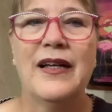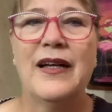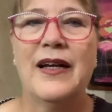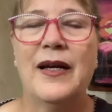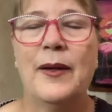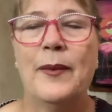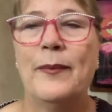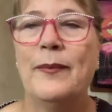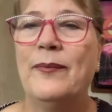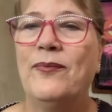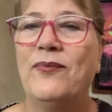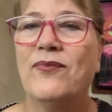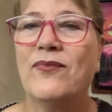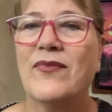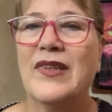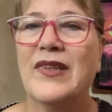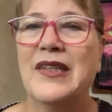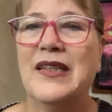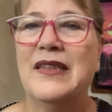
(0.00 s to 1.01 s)
Um,
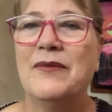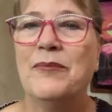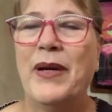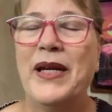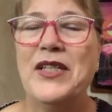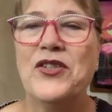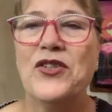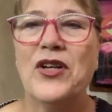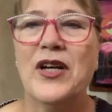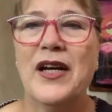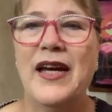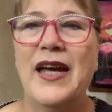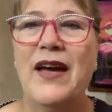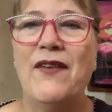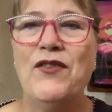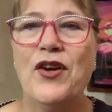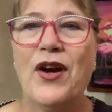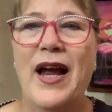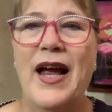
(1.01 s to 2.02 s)
make sure I
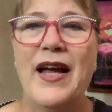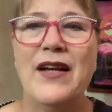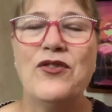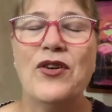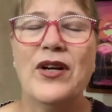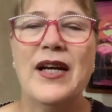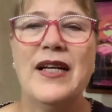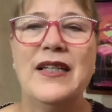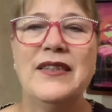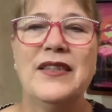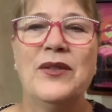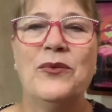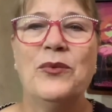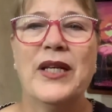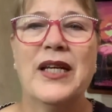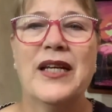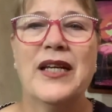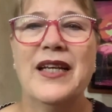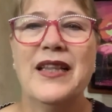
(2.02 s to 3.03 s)
have your address and
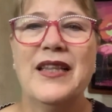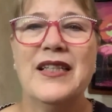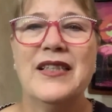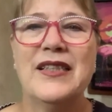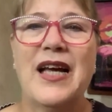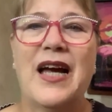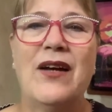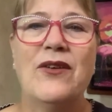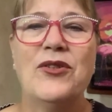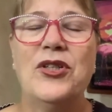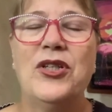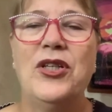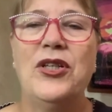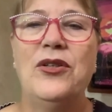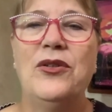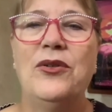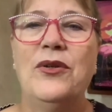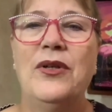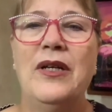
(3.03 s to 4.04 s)
we can get this out to
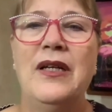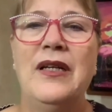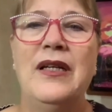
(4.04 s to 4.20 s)
you.